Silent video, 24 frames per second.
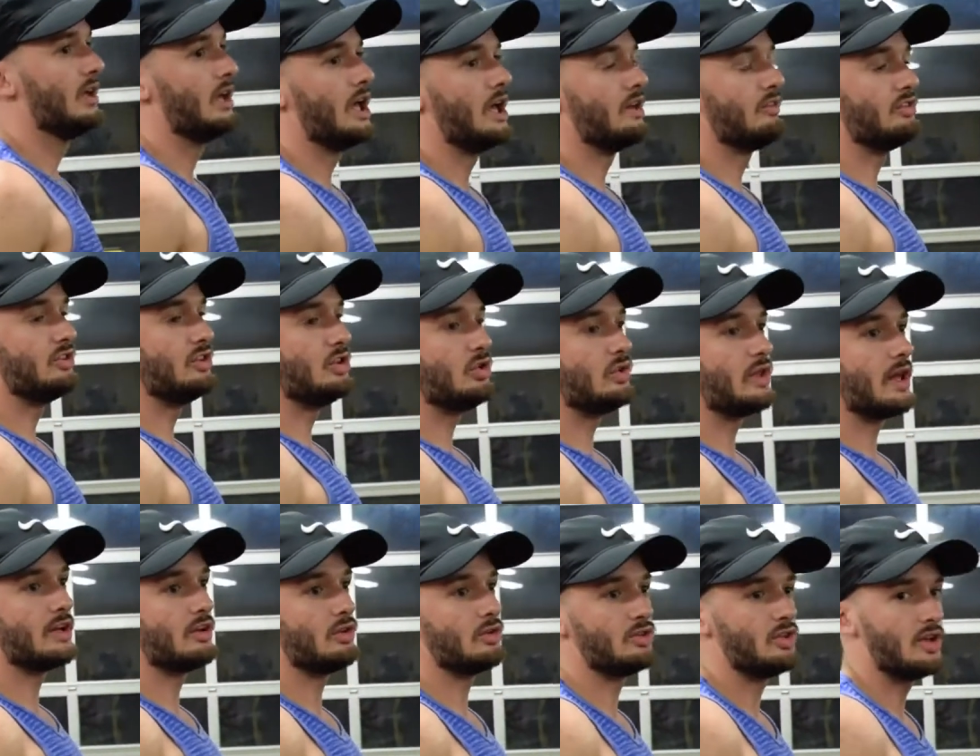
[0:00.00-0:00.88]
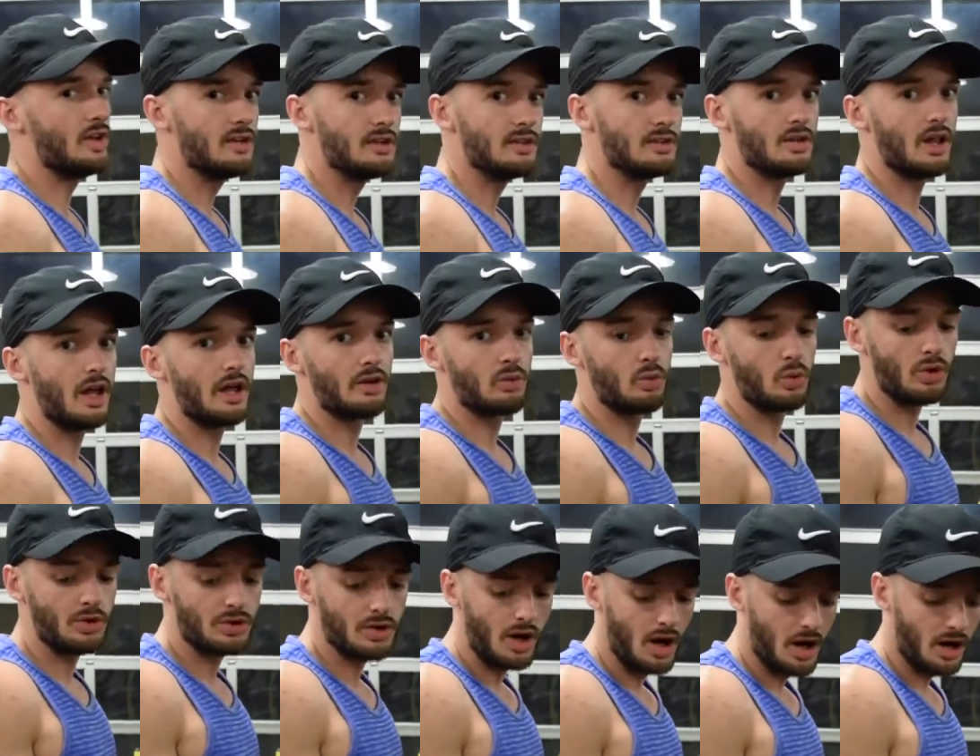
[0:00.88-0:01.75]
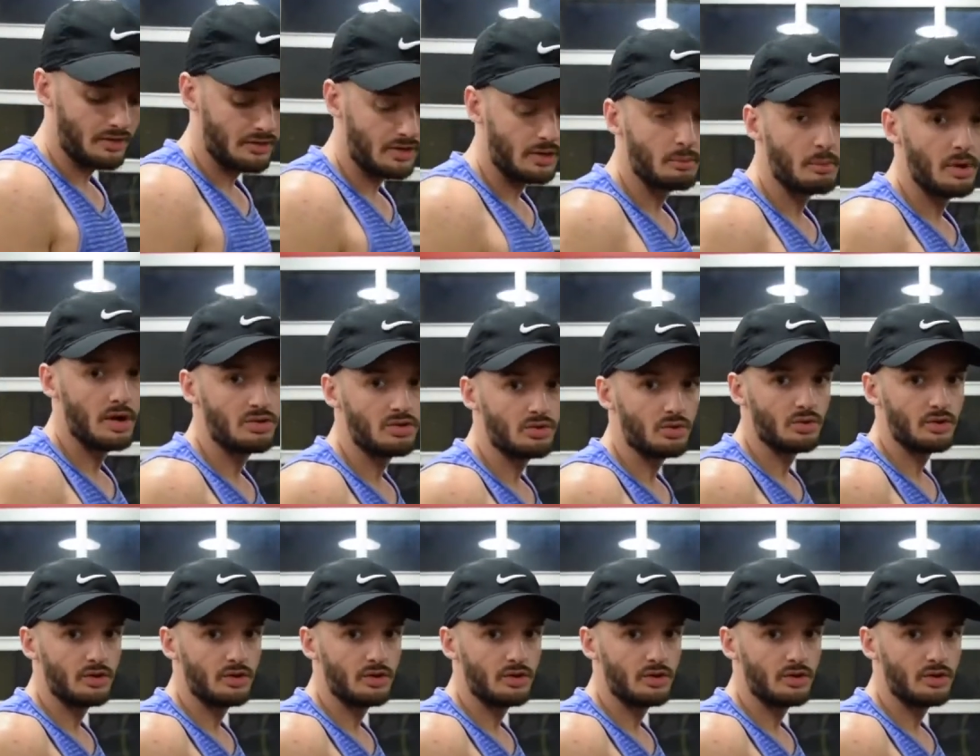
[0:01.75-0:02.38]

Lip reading: If you do that, you're taking a lot of work off the muscle.